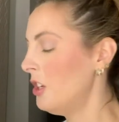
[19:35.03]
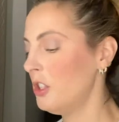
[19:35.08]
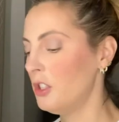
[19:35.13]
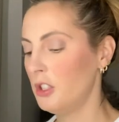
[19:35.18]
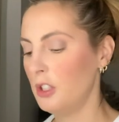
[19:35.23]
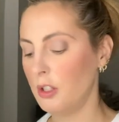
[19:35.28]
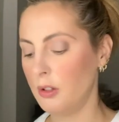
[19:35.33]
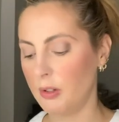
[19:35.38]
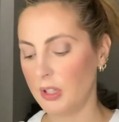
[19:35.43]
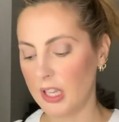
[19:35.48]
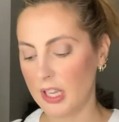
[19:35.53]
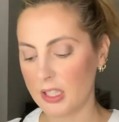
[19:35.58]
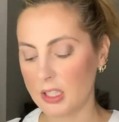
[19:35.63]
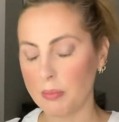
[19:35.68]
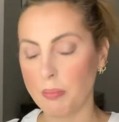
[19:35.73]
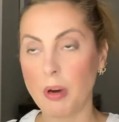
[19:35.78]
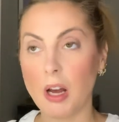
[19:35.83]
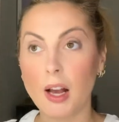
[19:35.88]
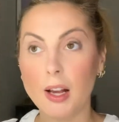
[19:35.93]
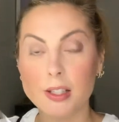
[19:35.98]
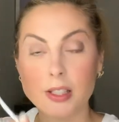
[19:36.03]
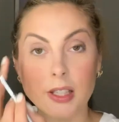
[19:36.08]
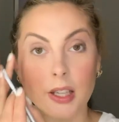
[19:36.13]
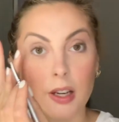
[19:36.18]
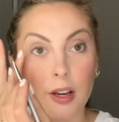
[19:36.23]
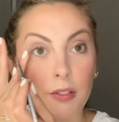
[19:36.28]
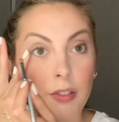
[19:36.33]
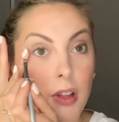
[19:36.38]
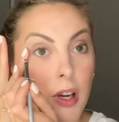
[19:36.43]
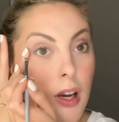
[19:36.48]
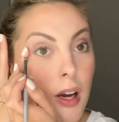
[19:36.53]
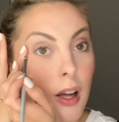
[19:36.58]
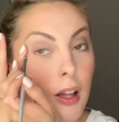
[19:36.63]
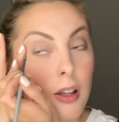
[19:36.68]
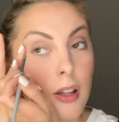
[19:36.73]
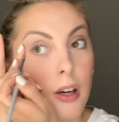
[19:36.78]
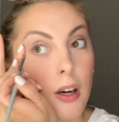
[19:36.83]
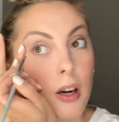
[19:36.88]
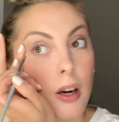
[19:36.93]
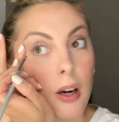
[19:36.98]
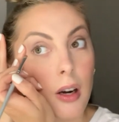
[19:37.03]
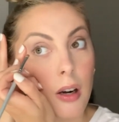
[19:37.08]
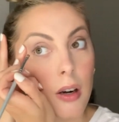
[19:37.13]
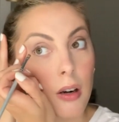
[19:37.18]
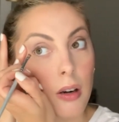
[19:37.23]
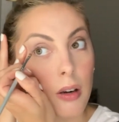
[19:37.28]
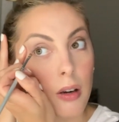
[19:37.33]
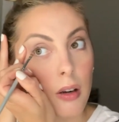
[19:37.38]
so you get deposit of the color.